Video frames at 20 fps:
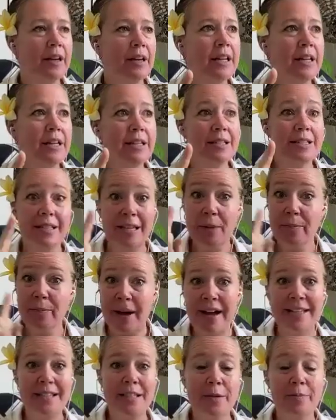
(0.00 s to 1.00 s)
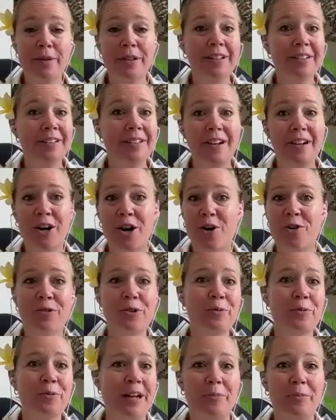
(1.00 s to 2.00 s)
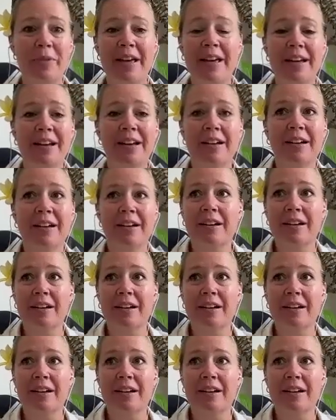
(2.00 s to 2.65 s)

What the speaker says: it is impossible, overwhelming,